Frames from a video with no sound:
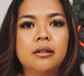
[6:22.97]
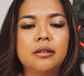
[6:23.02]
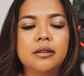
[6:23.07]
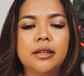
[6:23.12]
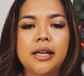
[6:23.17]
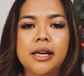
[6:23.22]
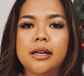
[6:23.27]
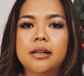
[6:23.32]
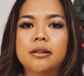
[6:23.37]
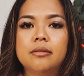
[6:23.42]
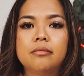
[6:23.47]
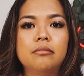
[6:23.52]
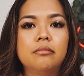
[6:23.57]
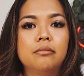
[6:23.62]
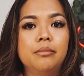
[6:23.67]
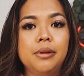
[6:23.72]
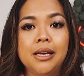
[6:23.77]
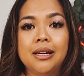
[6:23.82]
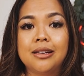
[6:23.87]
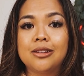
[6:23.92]
Think
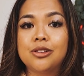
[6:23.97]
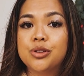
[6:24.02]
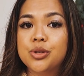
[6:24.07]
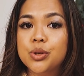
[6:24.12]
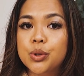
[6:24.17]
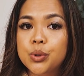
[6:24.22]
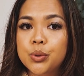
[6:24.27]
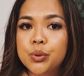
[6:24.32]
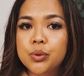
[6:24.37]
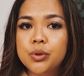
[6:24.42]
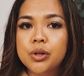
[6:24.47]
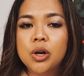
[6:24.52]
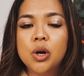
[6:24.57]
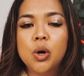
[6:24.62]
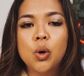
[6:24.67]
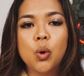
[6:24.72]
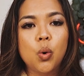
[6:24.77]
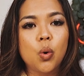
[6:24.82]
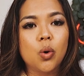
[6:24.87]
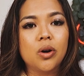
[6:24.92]
being sued
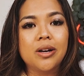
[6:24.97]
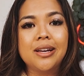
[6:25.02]
or